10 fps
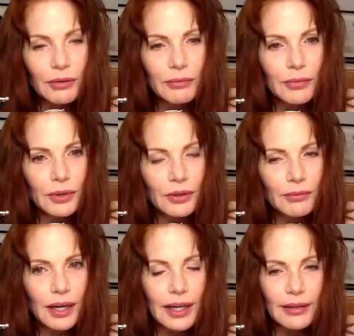moon
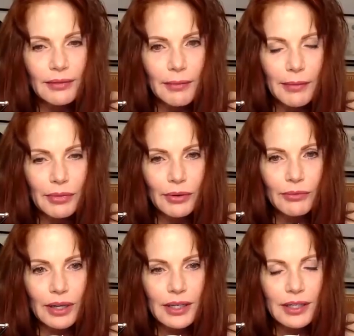buggy, remember,
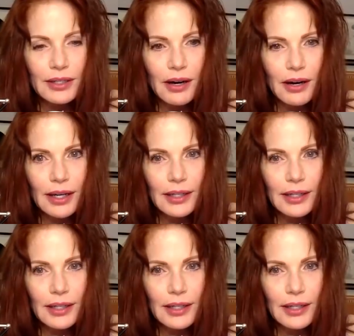we saw it